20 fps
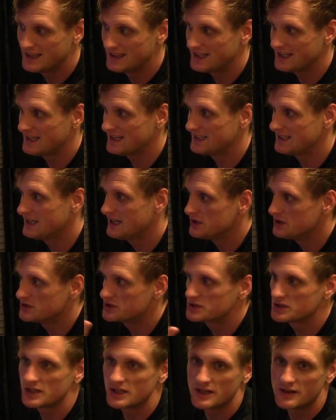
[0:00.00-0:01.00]
then you
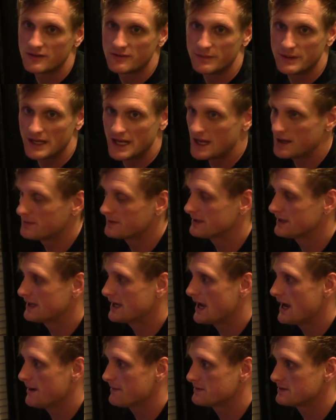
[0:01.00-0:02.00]
should have been able to
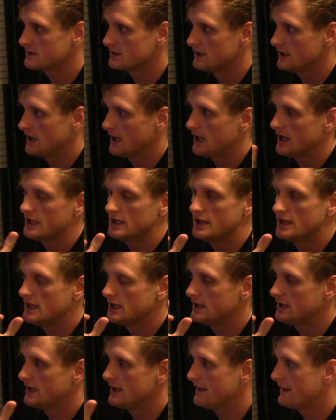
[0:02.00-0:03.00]
capture it, and
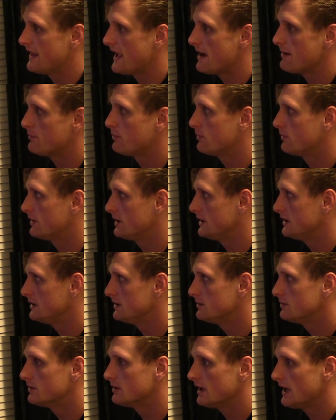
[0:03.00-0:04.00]
then at that point
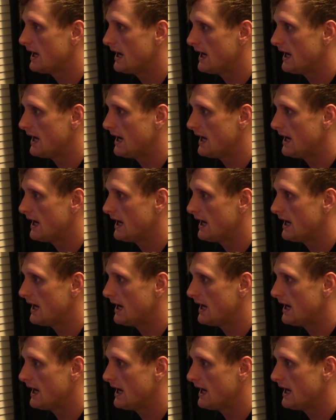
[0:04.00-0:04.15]
you will